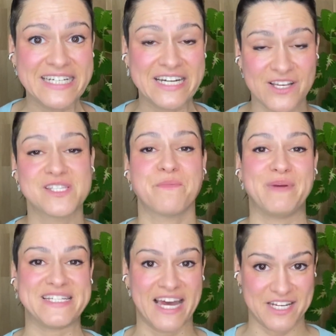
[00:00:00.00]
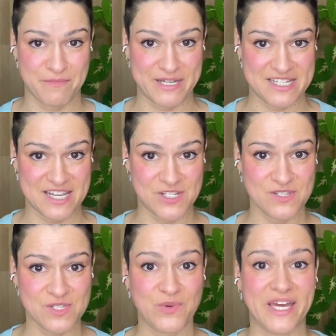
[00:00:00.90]
custom-made guided
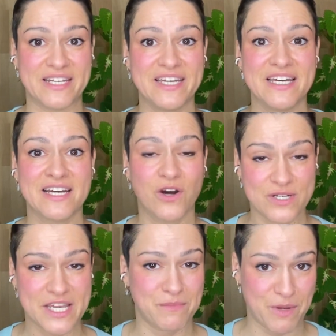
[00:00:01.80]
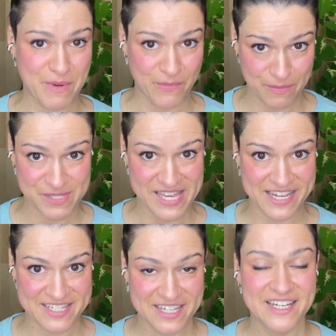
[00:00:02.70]
meditations, you can contact me on my
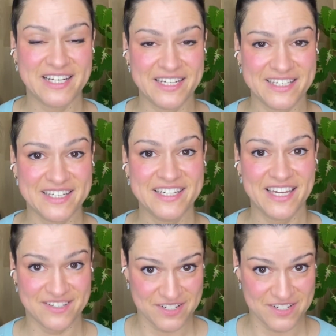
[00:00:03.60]
website, link in the